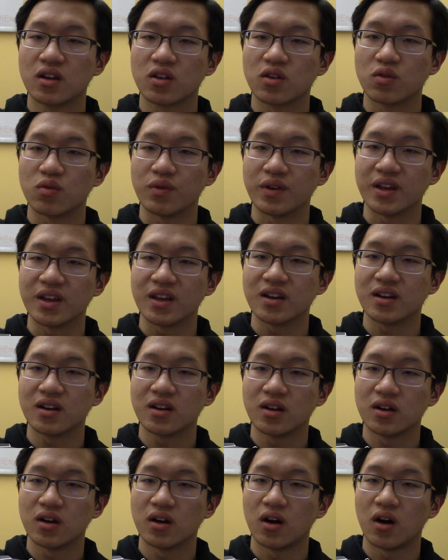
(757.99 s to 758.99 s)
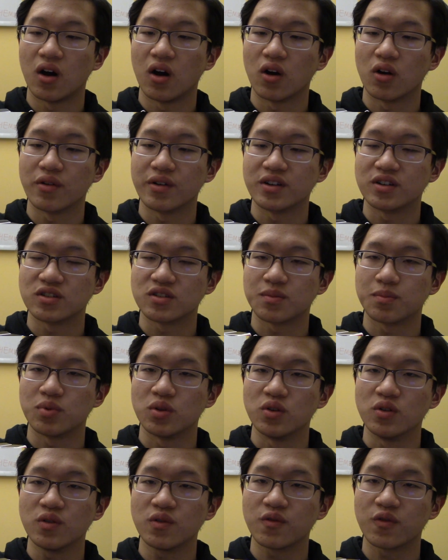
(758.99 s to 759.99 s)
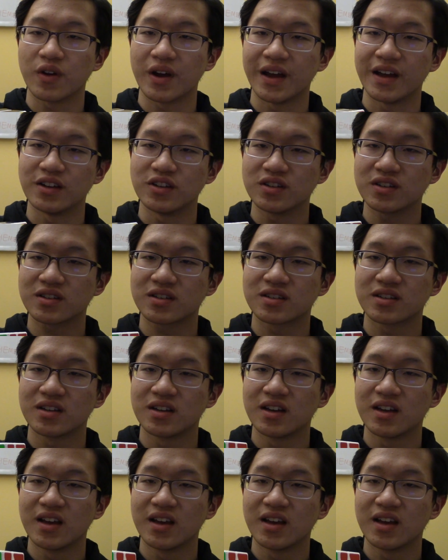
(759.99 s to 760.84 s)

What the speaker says: green, orange, blue for edges,